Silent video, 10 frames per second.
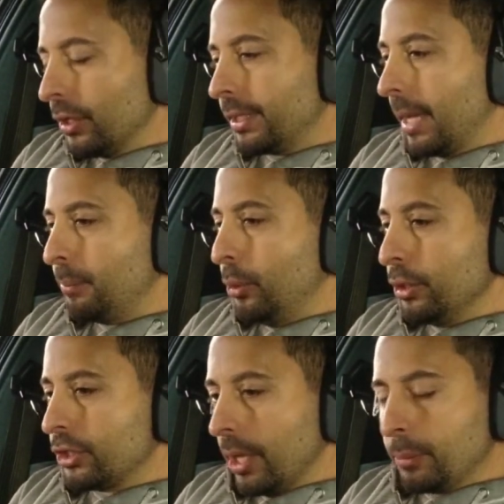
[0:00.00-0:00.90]
So at that
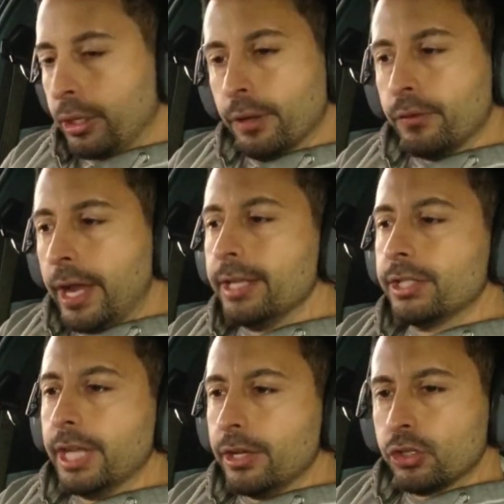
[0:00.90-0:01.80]
point, so I'm going to
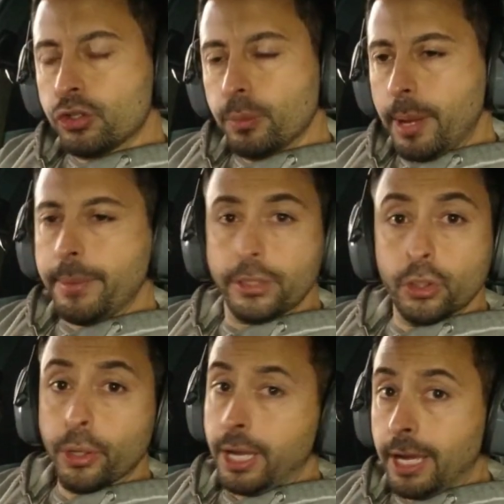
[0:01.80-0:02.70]
raise the engine to about
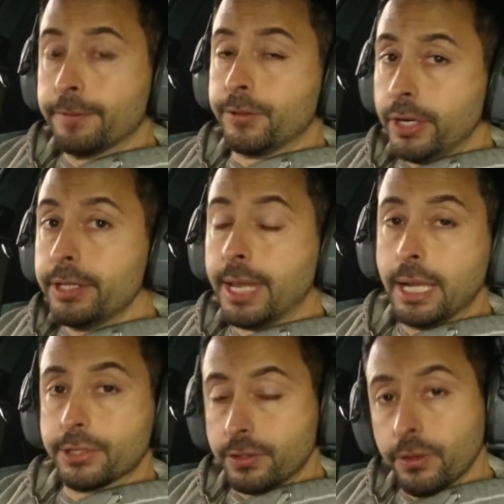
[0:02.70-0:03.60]
2,500,
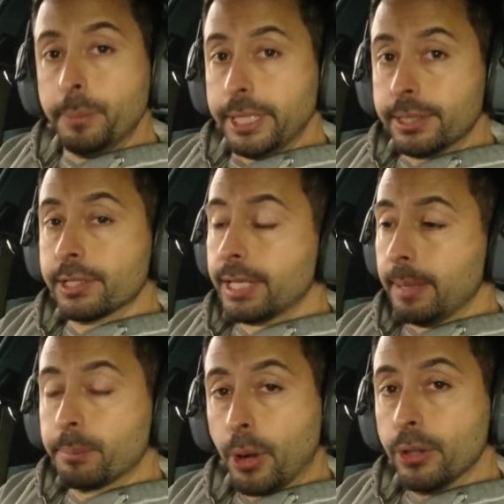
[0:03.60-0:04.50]
3,000, repeat the
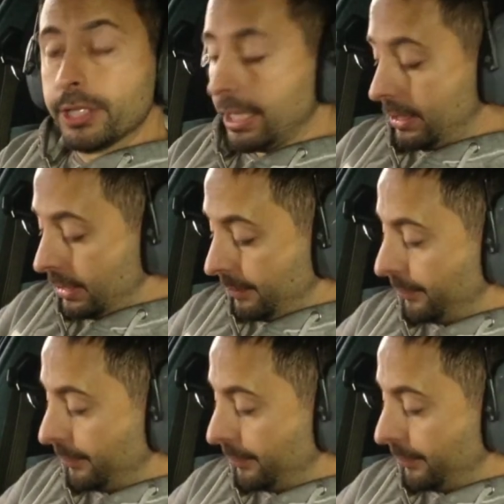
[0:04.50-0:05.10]
same process.